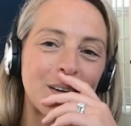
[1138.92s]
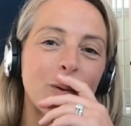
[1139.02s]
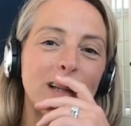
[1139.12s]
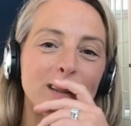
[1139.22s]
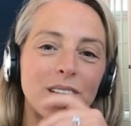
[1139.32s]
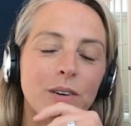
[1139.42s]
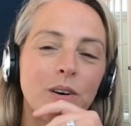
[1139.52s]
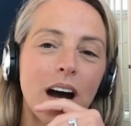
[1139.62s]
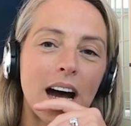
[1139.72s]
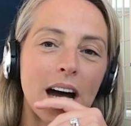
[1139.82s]
We
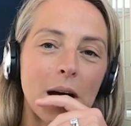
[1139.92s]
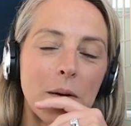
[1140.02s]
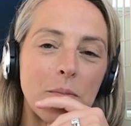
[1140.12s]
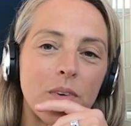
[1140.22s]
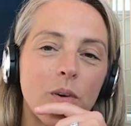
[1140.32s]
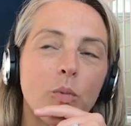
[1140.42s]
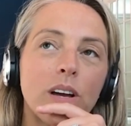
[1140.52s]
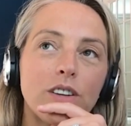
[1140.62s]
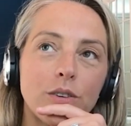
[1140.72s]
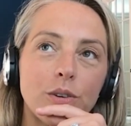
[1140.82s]
do
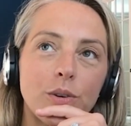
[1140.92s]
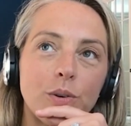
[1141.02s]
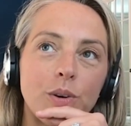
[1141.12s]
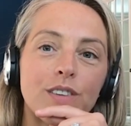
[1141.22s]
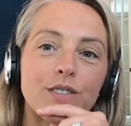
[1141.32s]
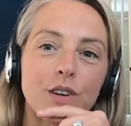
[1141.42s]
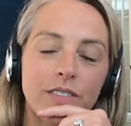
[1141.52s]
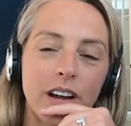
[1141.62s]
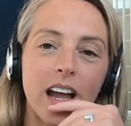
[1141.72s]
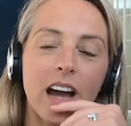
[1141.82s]
a
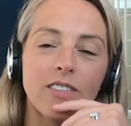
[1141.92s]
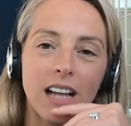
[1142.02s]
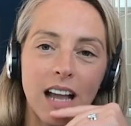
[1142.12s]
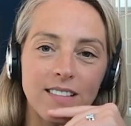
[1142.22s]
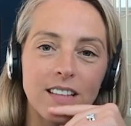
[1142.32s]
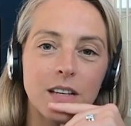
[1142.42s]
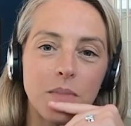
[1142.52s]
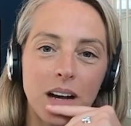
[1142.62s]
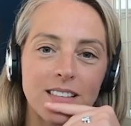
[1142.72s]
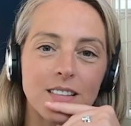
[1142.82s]
survey every
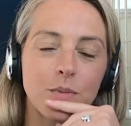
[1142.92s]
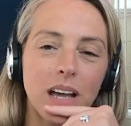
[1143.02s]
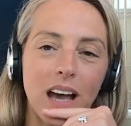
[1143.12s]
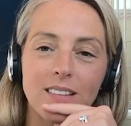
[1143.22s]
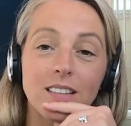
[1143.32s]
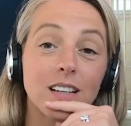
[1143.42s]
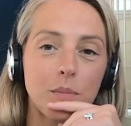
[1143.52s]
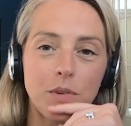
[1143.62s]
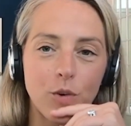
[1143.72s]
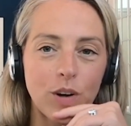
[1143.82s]
18 months. We ask a
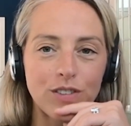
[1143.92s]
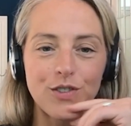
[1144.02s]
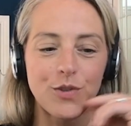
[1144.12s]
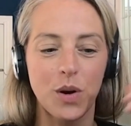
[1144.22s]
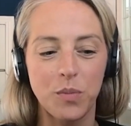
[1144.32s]
number of questions to our